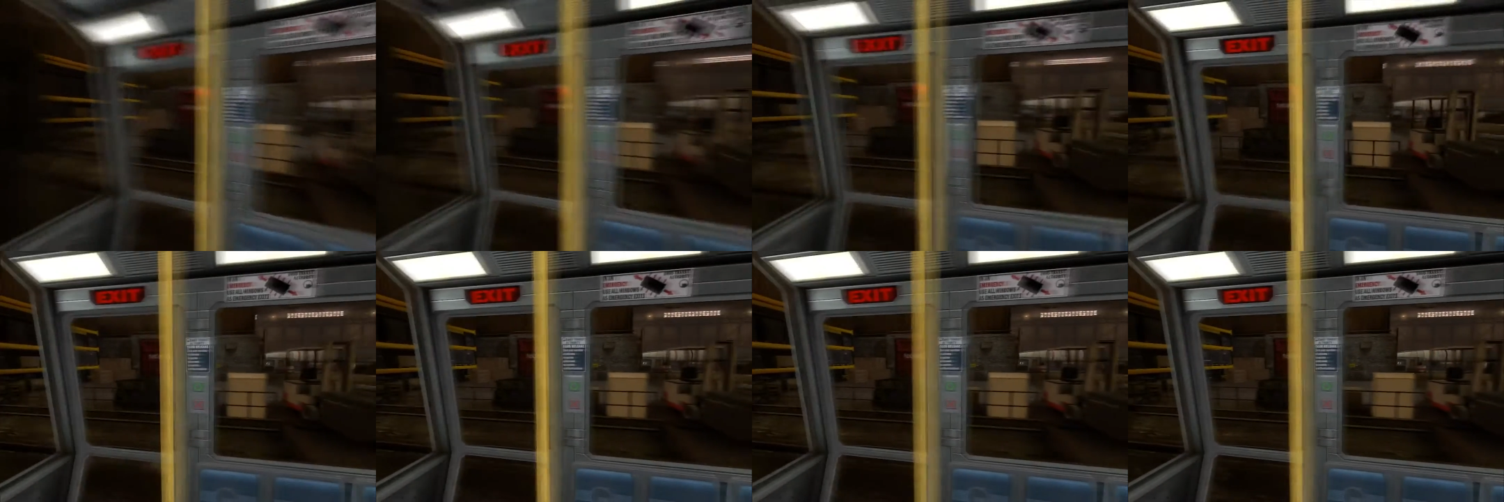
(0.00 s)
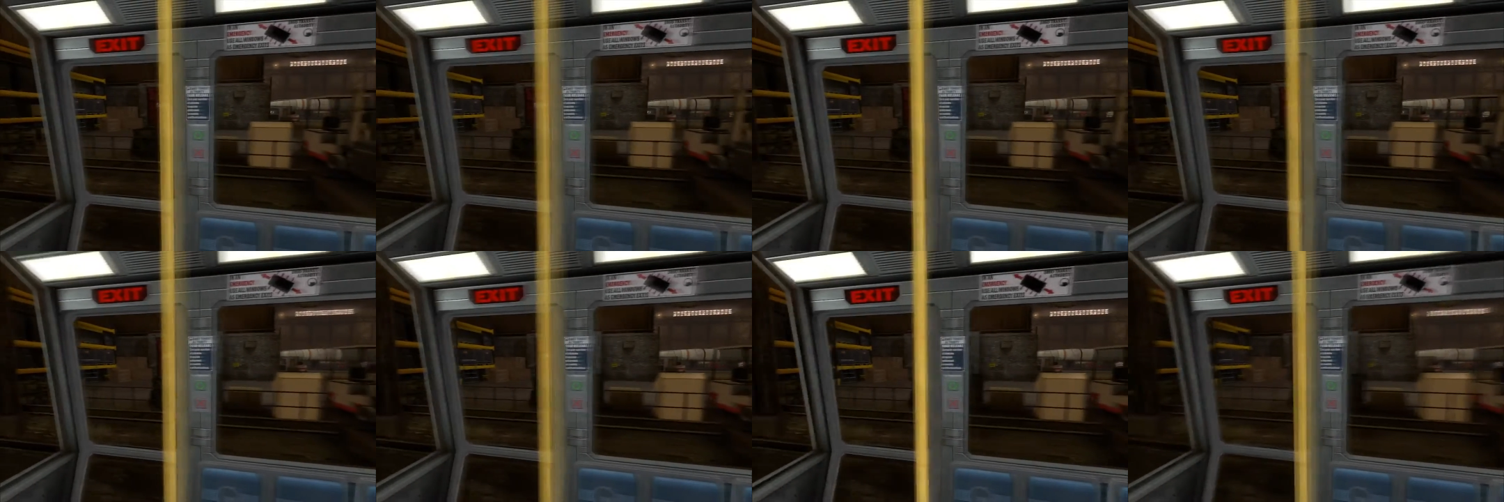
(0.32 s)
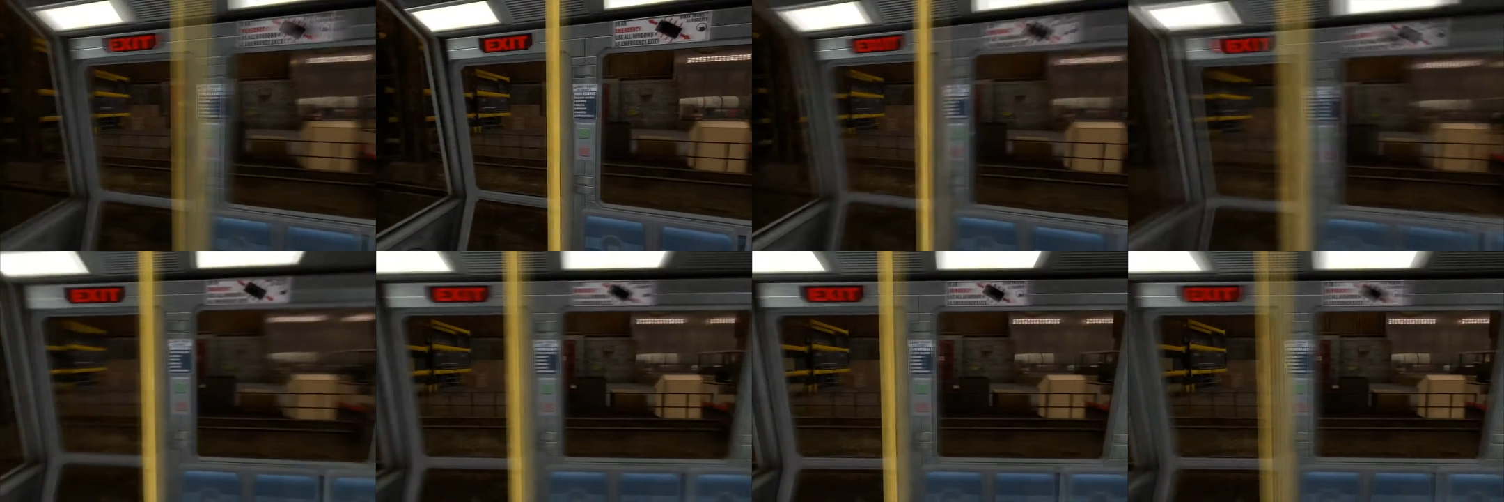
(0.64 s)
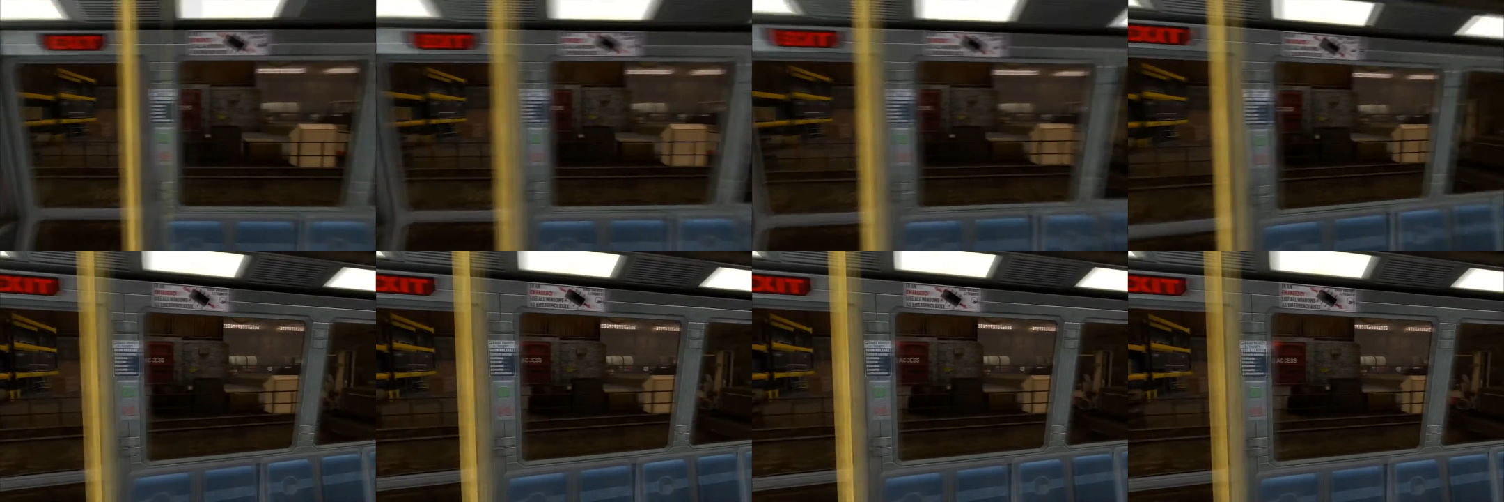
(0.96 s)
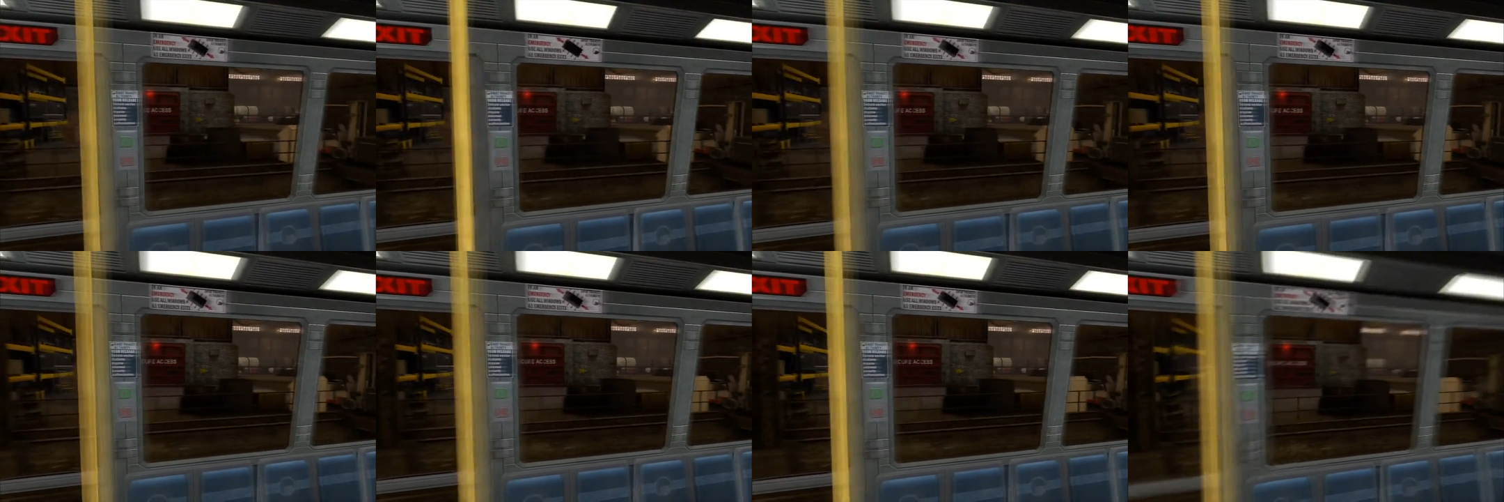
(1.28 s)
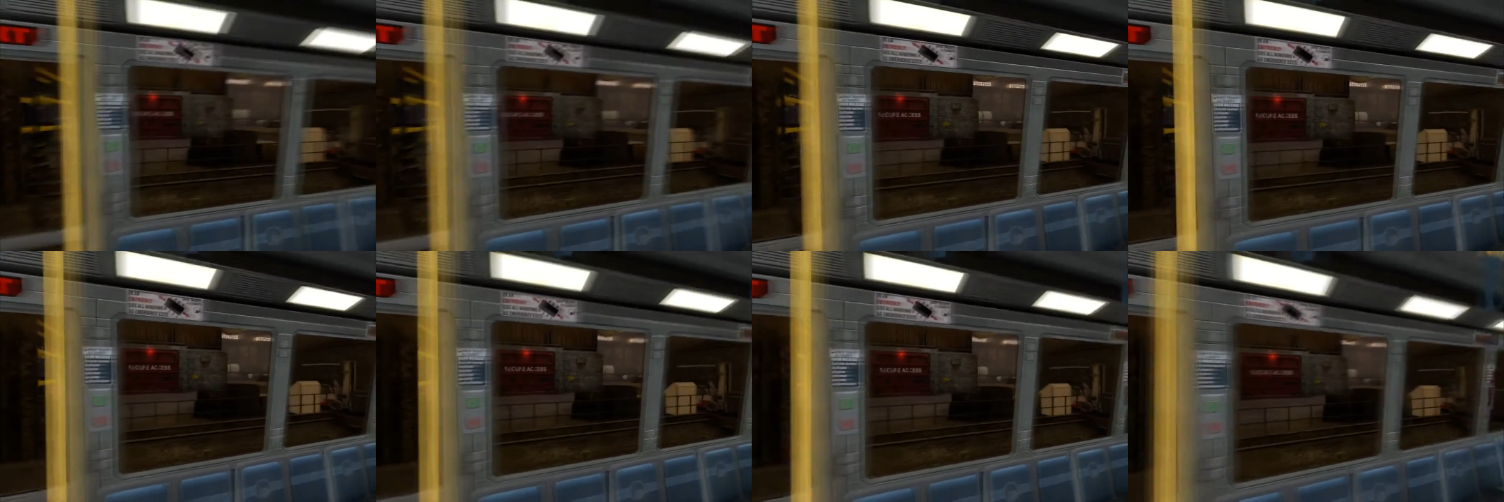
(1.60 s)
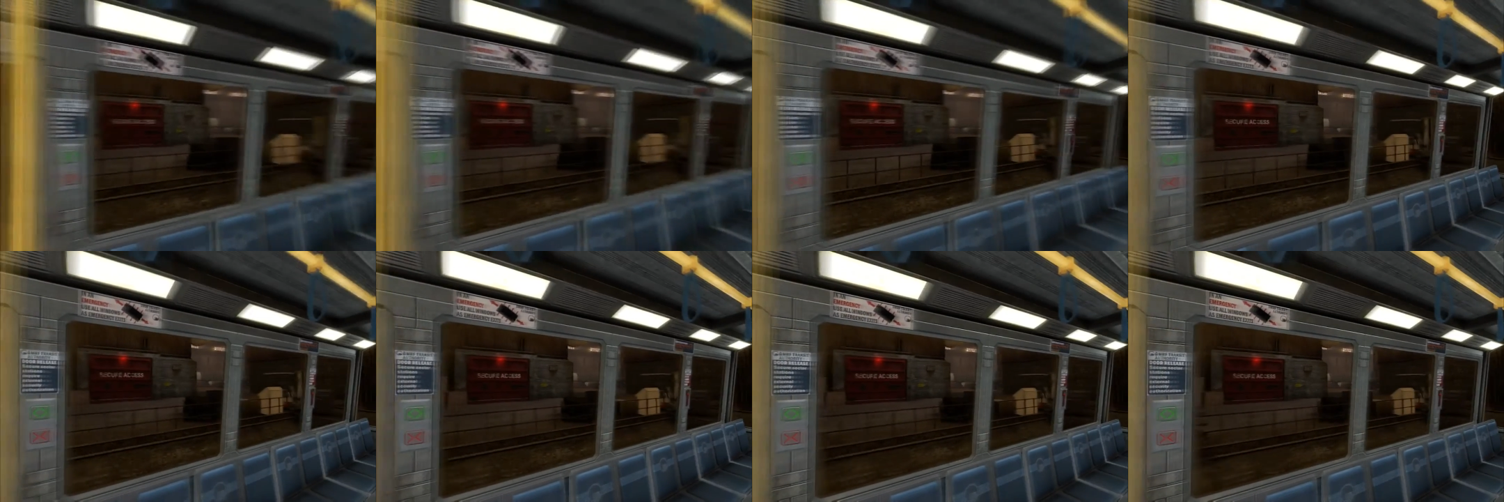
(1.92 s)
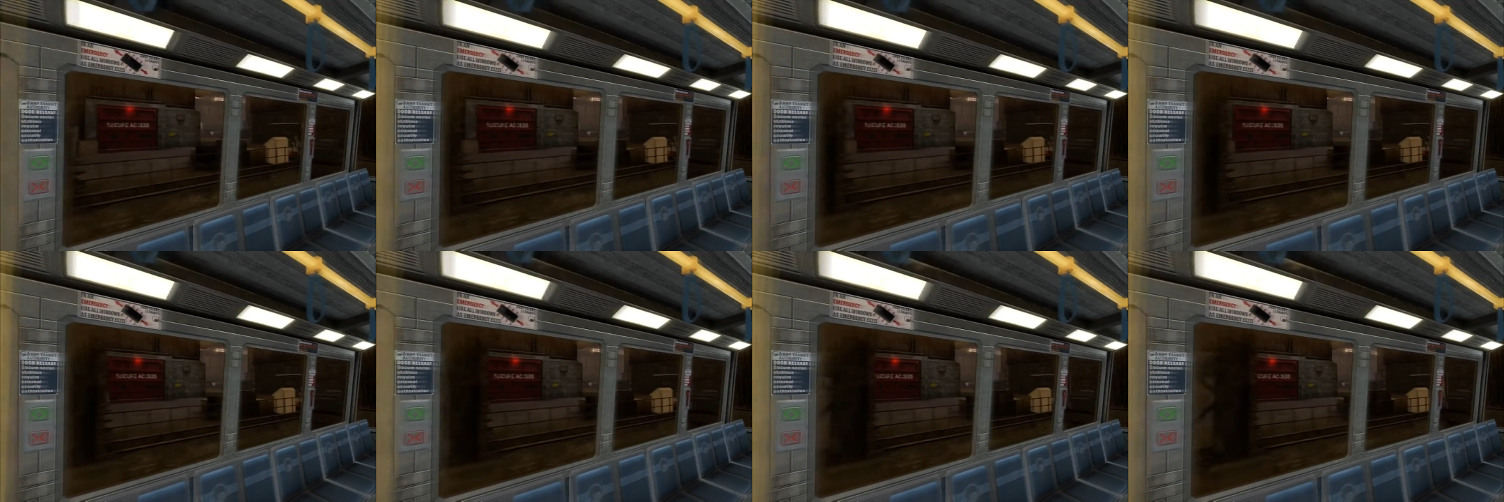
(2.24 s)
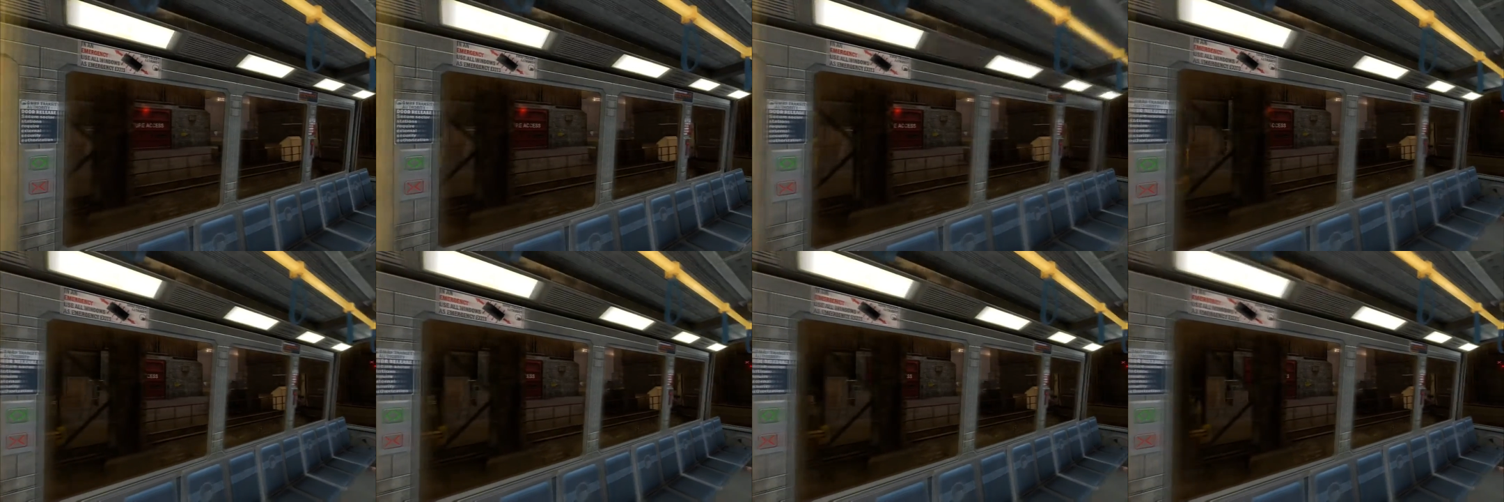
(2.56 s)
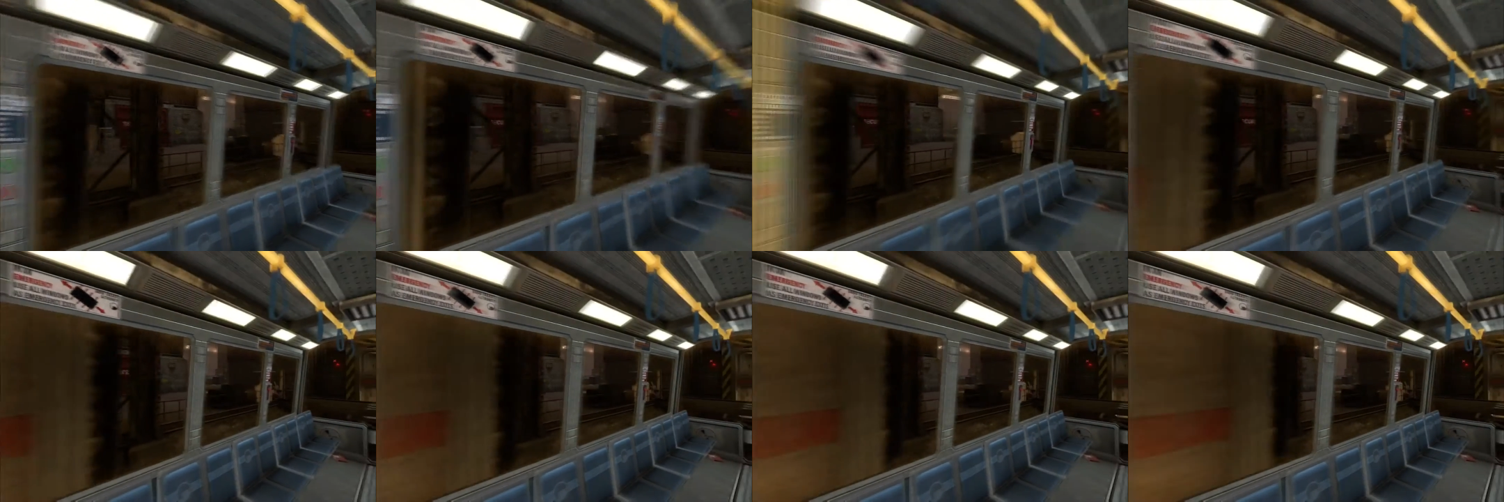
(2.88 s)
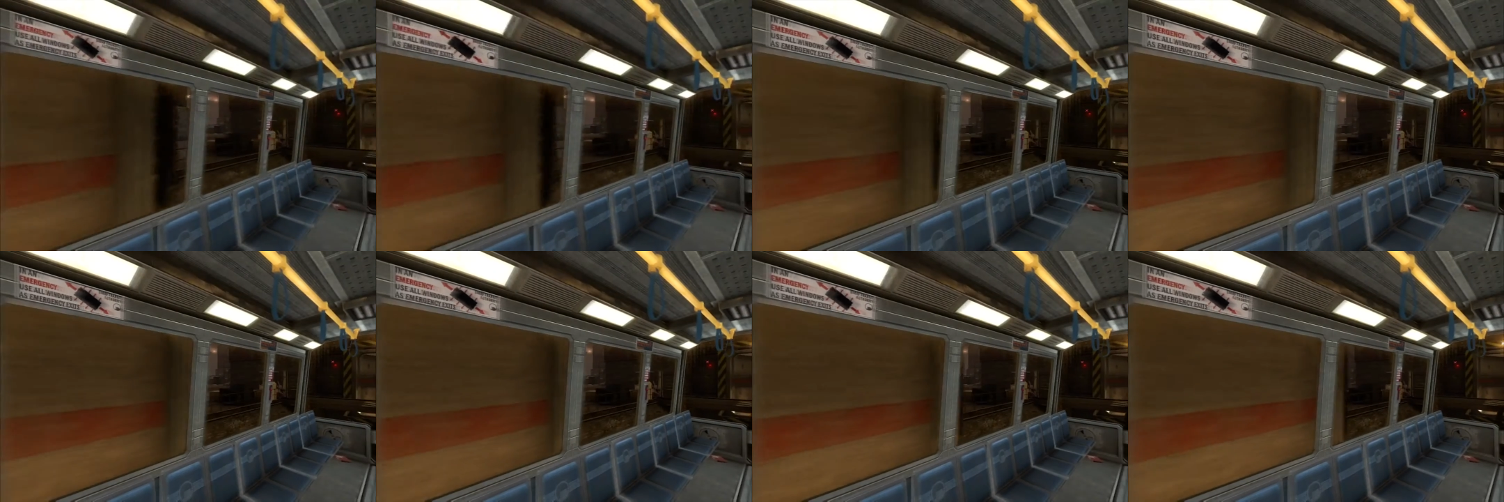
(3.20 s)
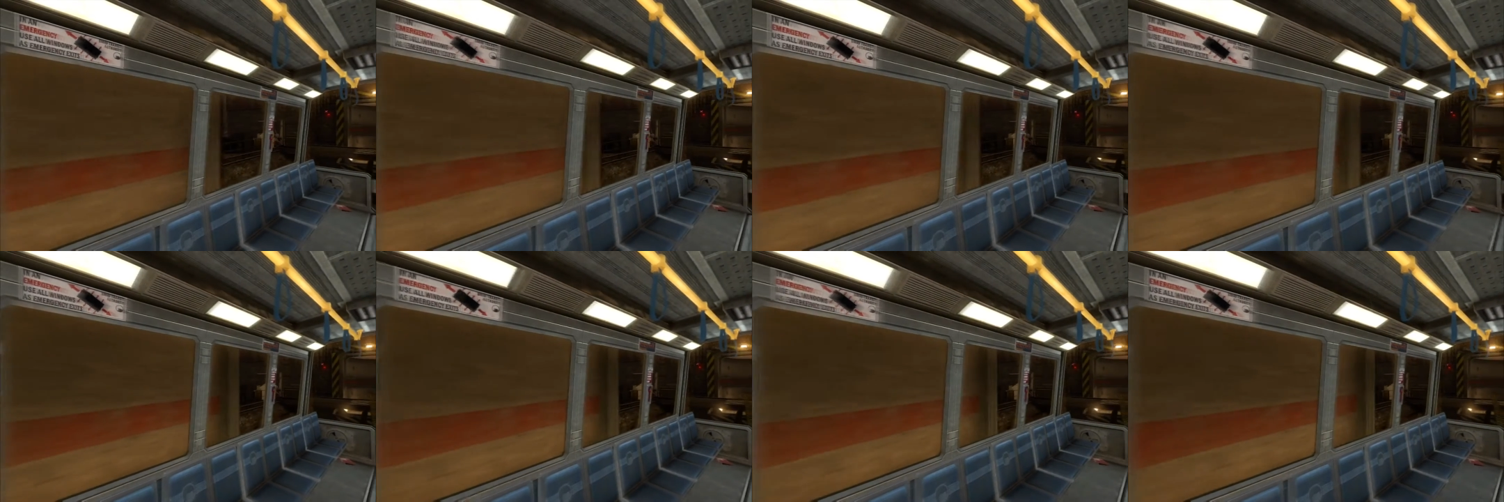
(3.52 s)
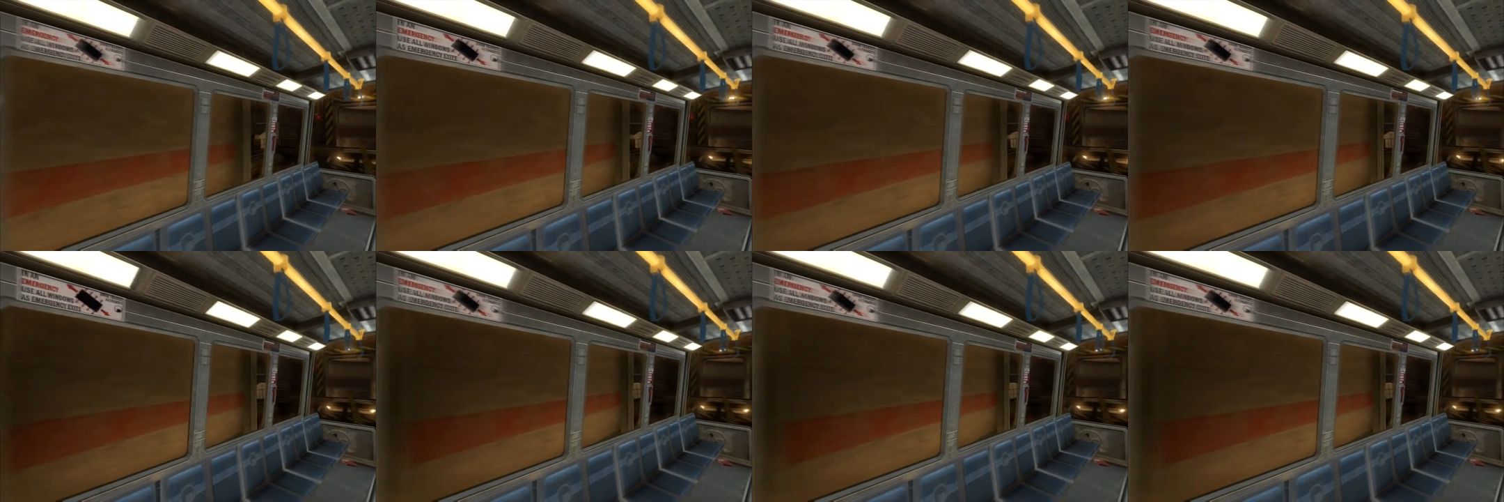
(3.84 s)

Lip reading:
Nobody's mouth can be seen.